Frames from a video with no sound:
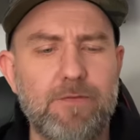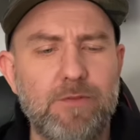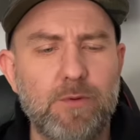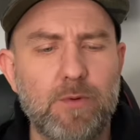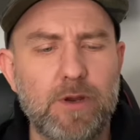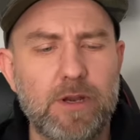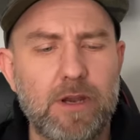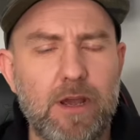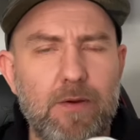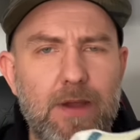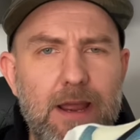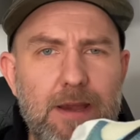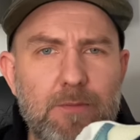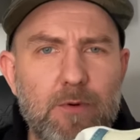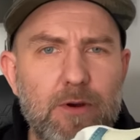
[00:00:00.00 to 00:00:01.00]
if you want to know
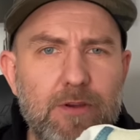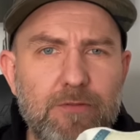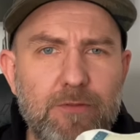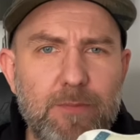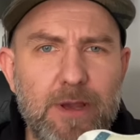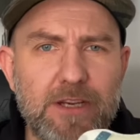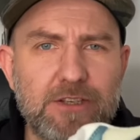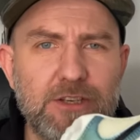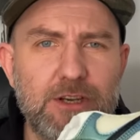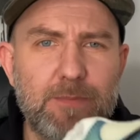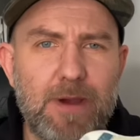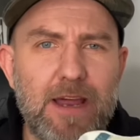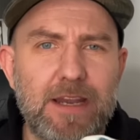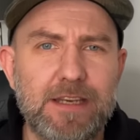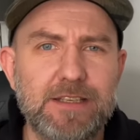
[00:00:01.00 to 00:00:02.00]
any more information
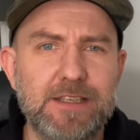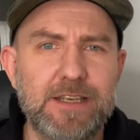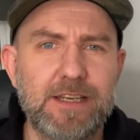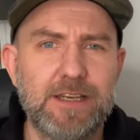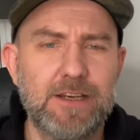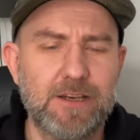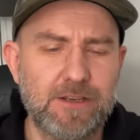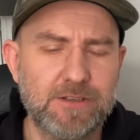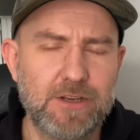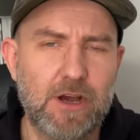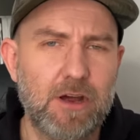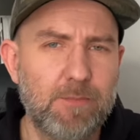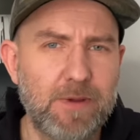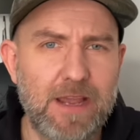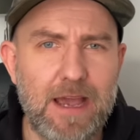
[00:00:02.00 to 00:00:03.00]
about these sneakers.
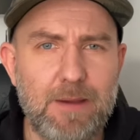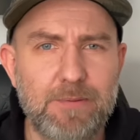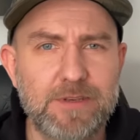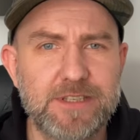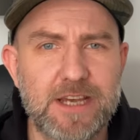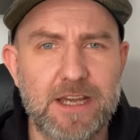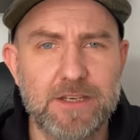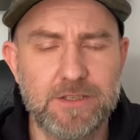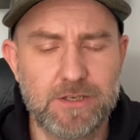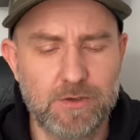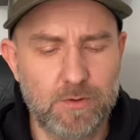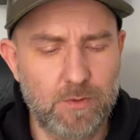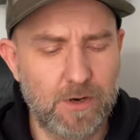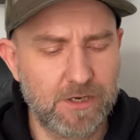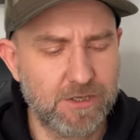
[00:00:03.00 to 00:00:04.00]
I'll be happy to answer
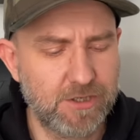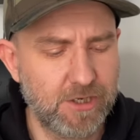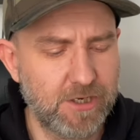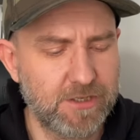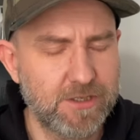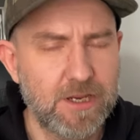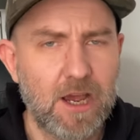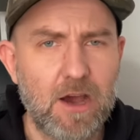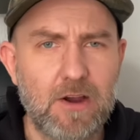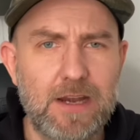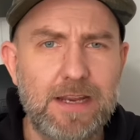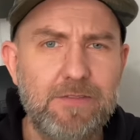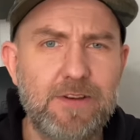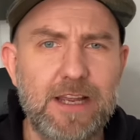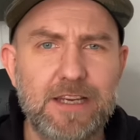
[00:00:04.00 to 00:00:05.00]
your questions. I'll
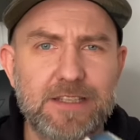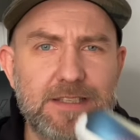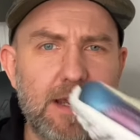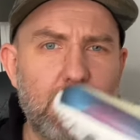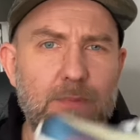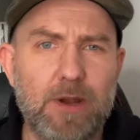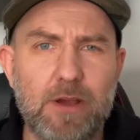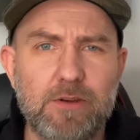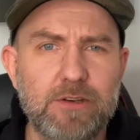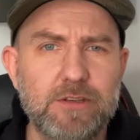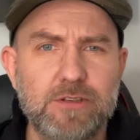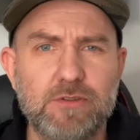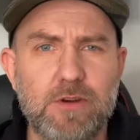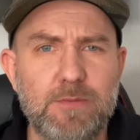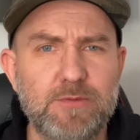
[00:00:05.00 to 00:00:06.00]
leave links down below in the
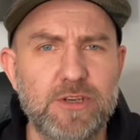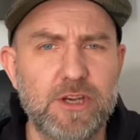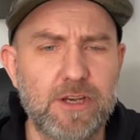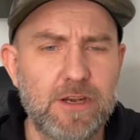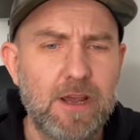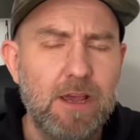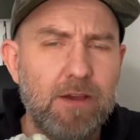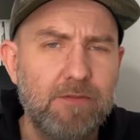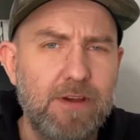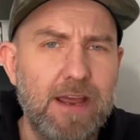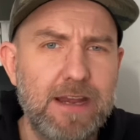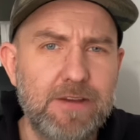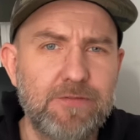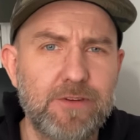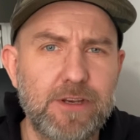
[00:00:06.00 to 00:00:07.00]
description for
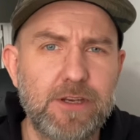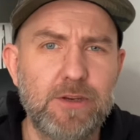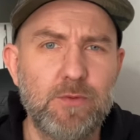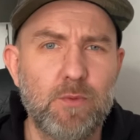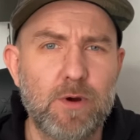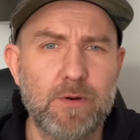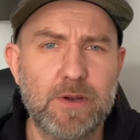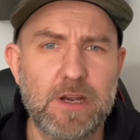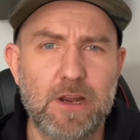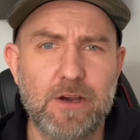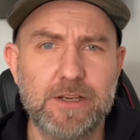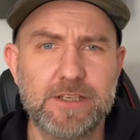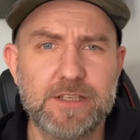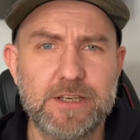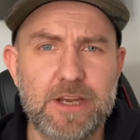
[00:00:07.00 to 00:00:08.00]
anything you would
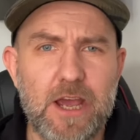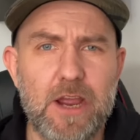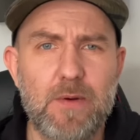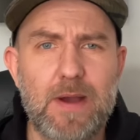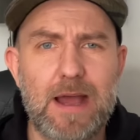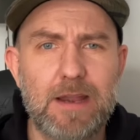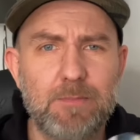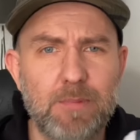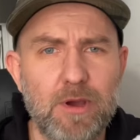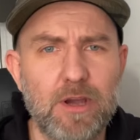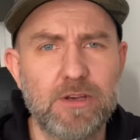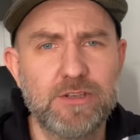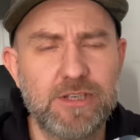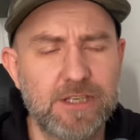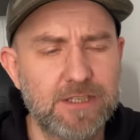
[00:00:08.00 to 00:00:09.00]
like to know and
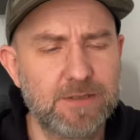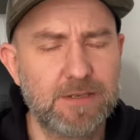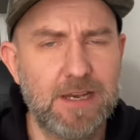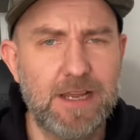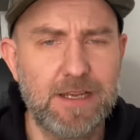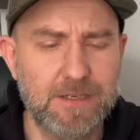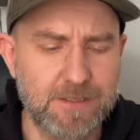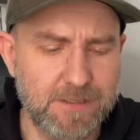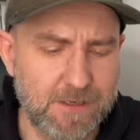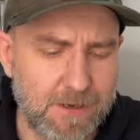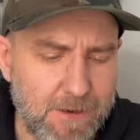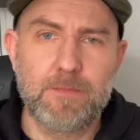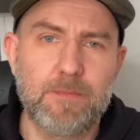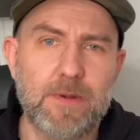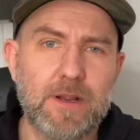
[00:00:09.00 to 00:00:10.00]
purchase links.
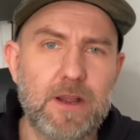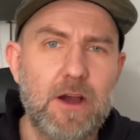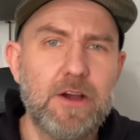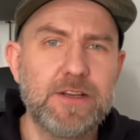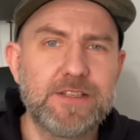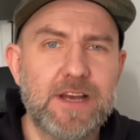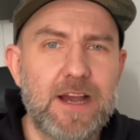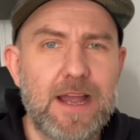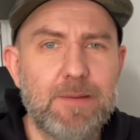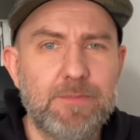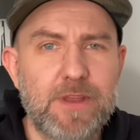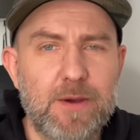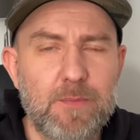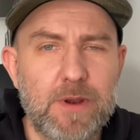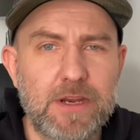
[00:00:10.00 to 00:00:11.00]
But guys, I
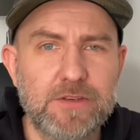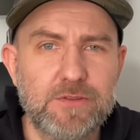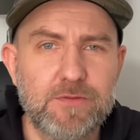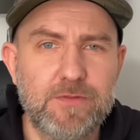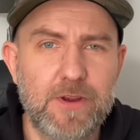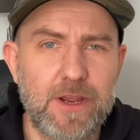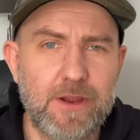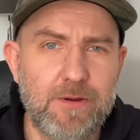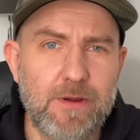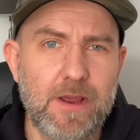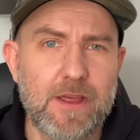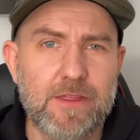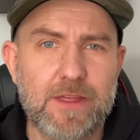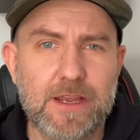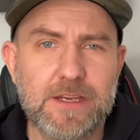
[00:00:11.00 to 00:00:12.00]
am done with this review.
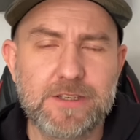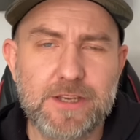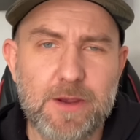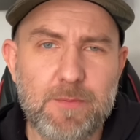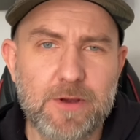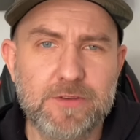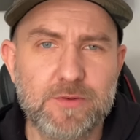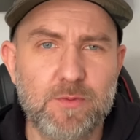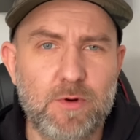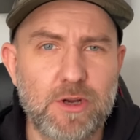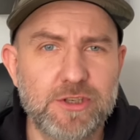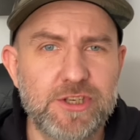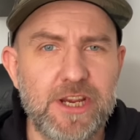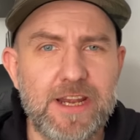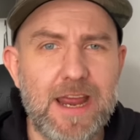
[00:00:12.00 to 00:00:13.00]
Thanks so much for
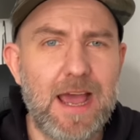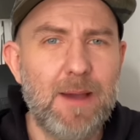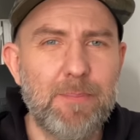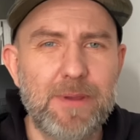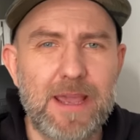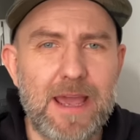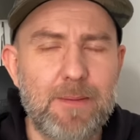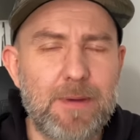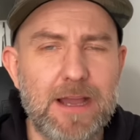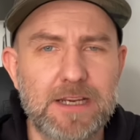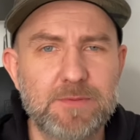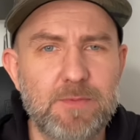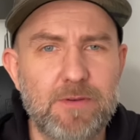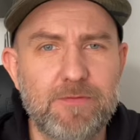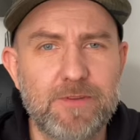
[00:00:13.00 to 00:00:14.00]
watching. Happy Air
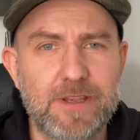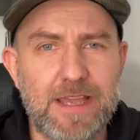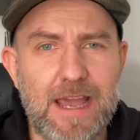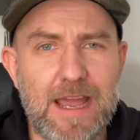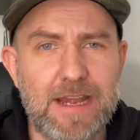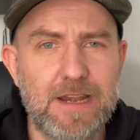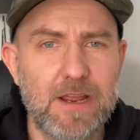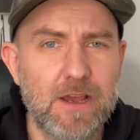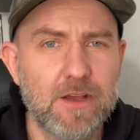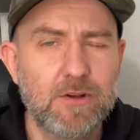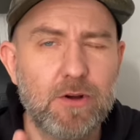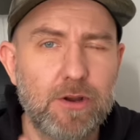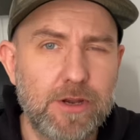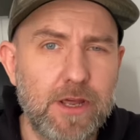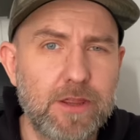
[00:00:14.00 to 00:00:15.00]
Max month again.
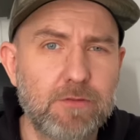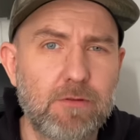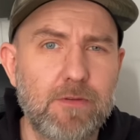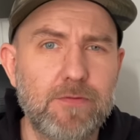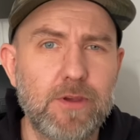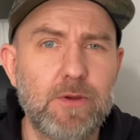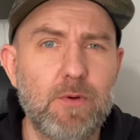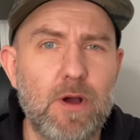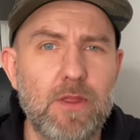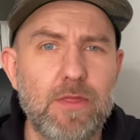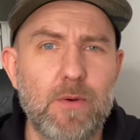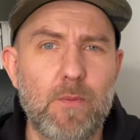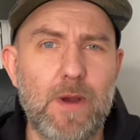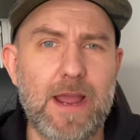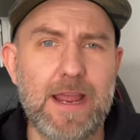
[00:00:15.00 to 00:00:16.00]
Got another review
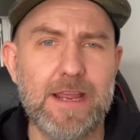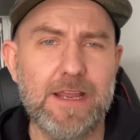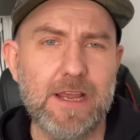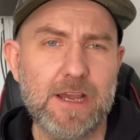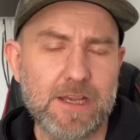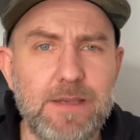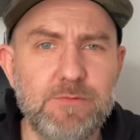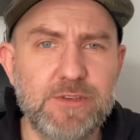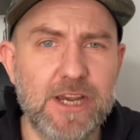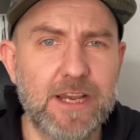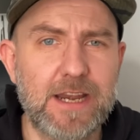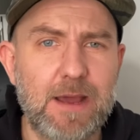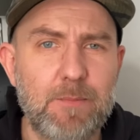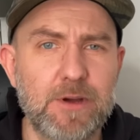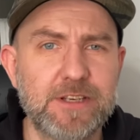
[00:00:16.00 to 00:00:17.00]
on the way. Keep
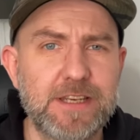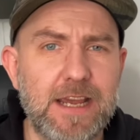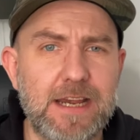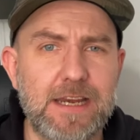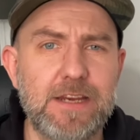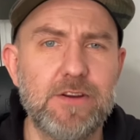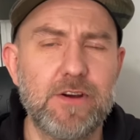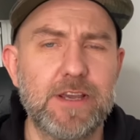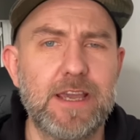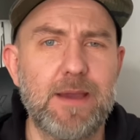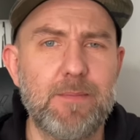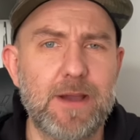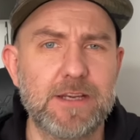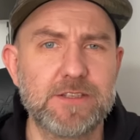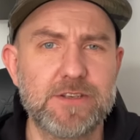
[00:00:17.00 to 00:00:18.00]
checking out my daily Nike
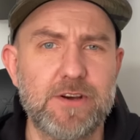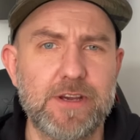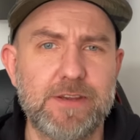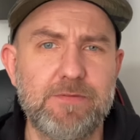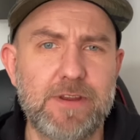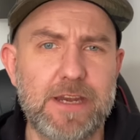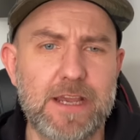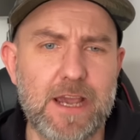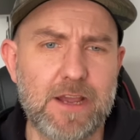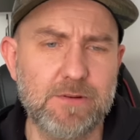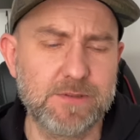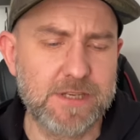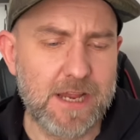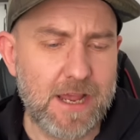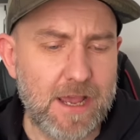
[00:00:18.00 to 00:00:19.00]
Air Max 90
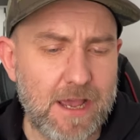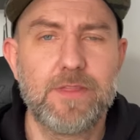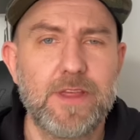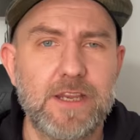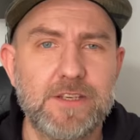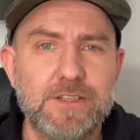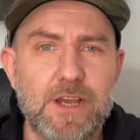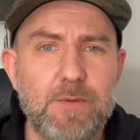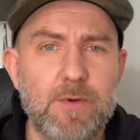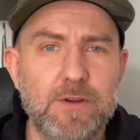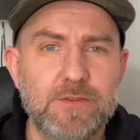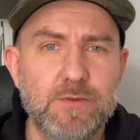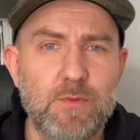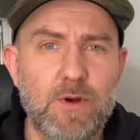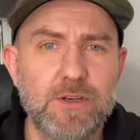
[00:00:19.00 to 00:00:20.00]
videos. Thank you so
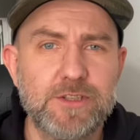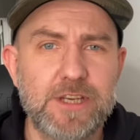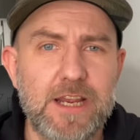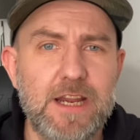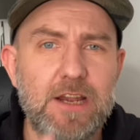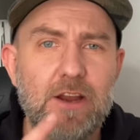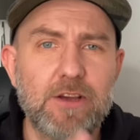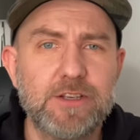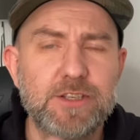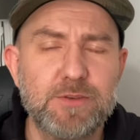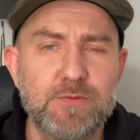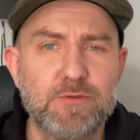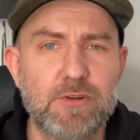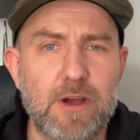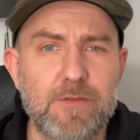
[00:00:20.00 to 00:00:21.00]
much for watching. Like,
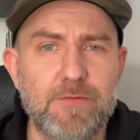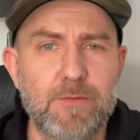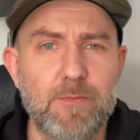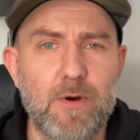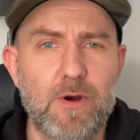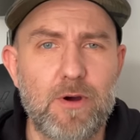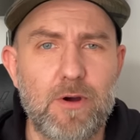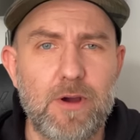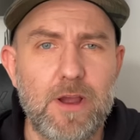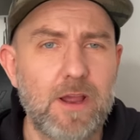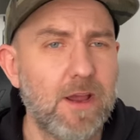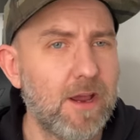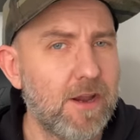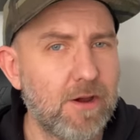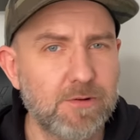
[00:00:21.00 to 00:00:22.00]
subscribe for more,
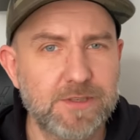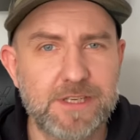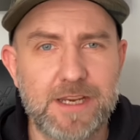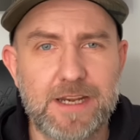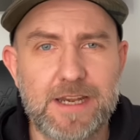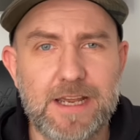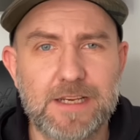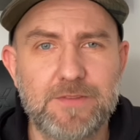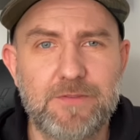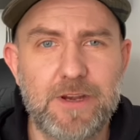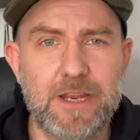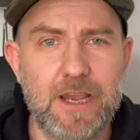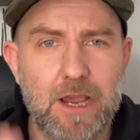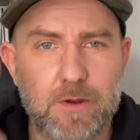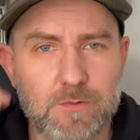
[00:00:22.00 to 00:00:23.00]
and I will see you in the next
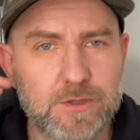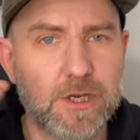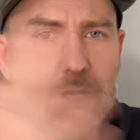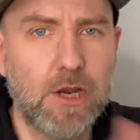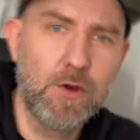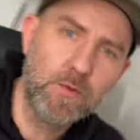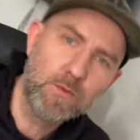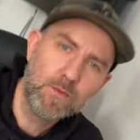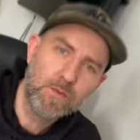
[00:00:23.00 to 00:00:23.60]
video. Salute!